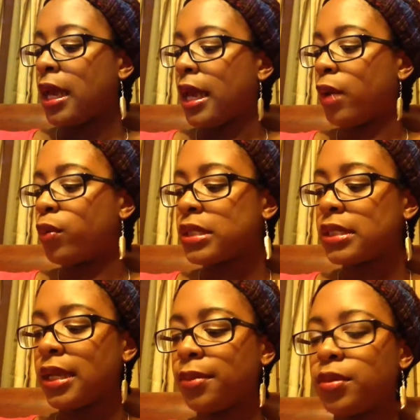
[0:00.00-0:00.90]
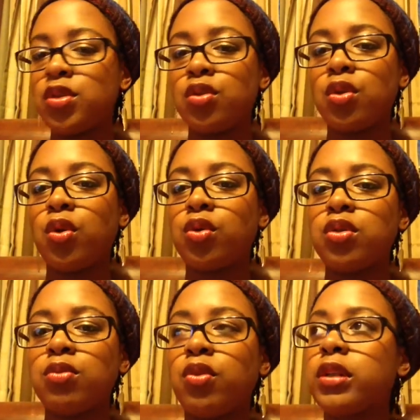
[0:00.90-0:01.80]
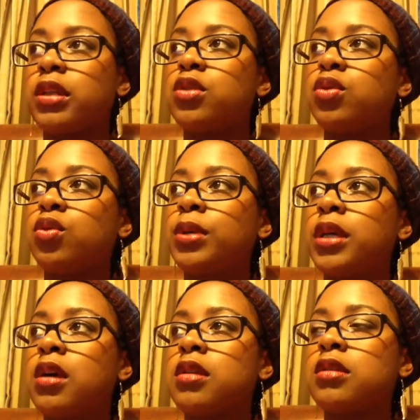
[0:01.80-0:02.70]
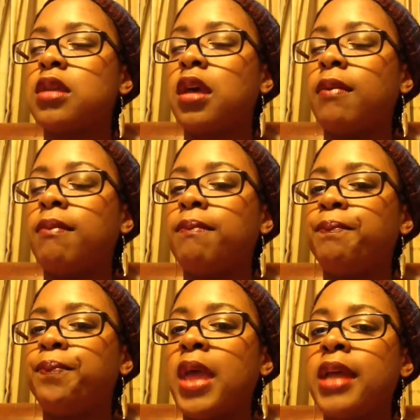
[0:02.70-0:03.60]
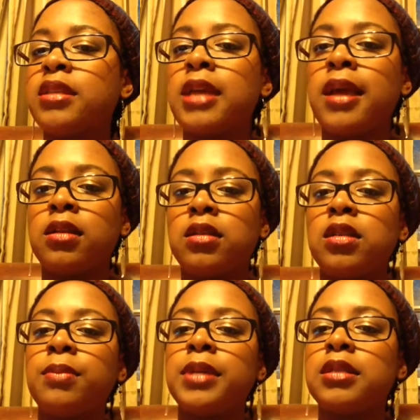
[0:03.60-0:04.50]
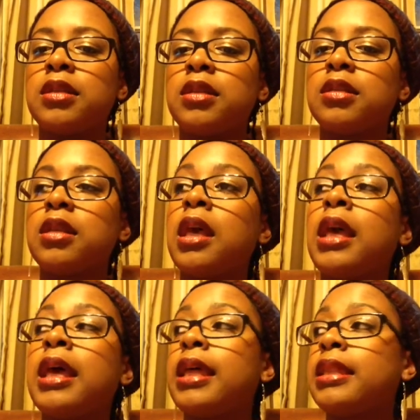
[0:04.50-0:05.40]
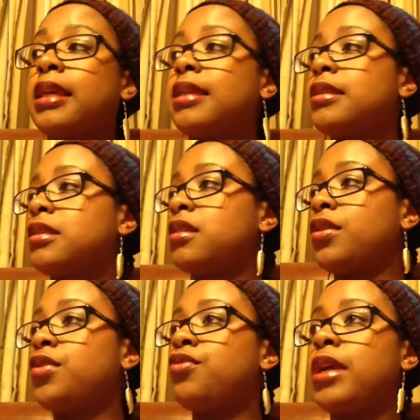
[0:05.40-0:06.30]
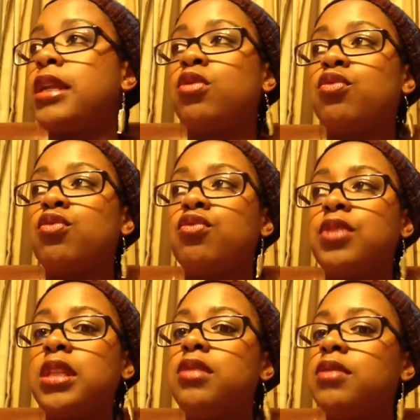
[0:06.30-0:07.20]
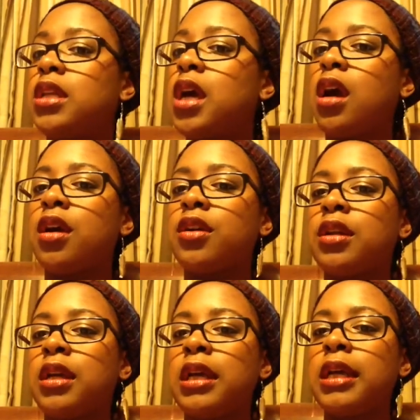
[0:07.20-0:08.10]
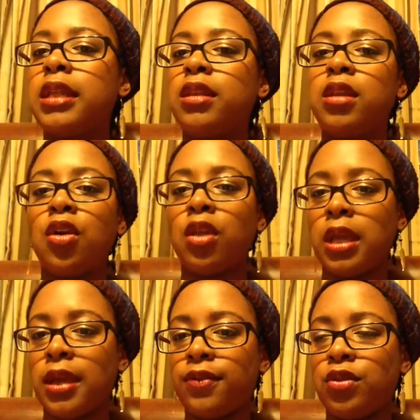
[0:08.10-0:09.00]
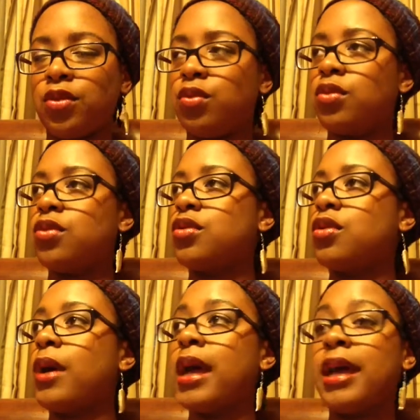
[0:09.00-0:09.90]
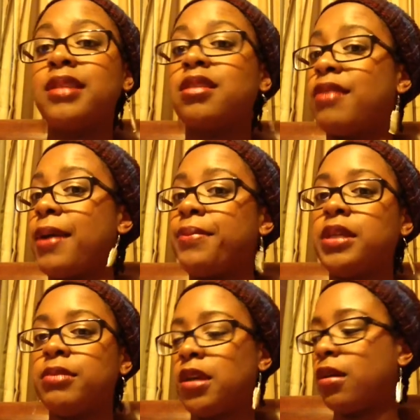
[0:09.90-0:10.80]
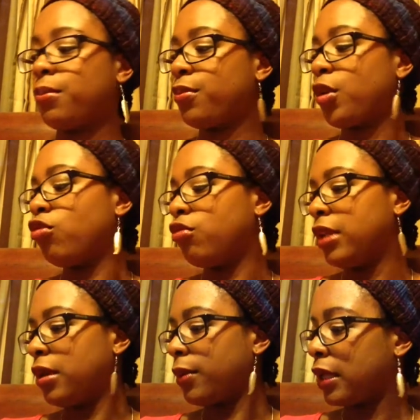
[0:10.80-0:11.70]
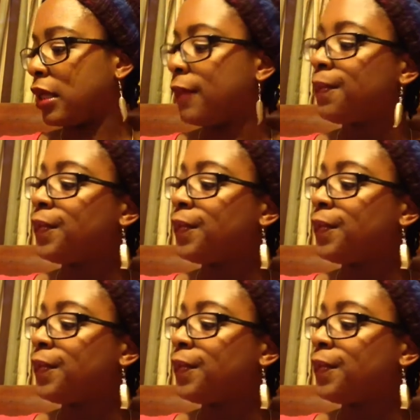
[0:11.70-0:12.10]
I wasn't able to go to more than 2 because I had to handle some business, and then it started raining really, really hard in the early afternoon. So I had to wrap things up really quickly.